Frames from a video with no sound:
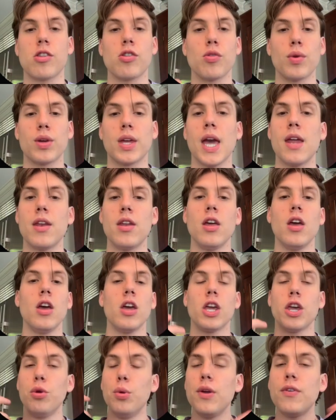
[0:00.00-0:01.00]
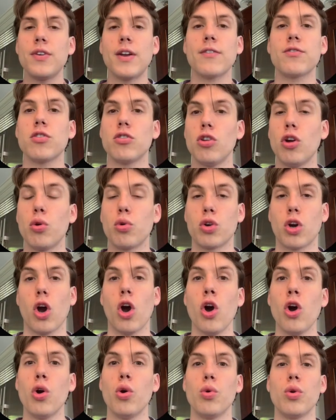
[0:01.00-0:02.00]
So again, you don't even have to know
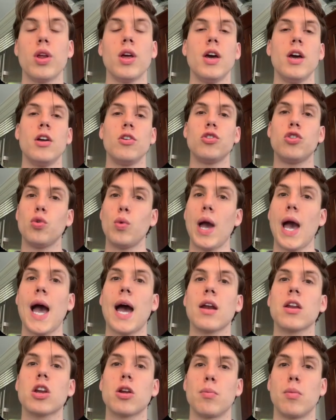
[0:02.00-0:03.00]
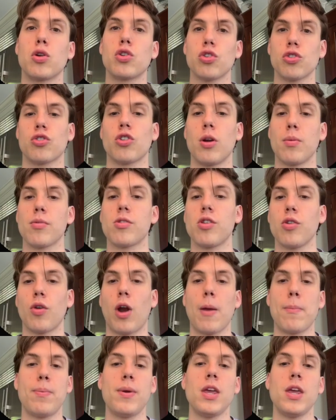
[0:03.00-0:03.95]
code to add commercial terms to your IP.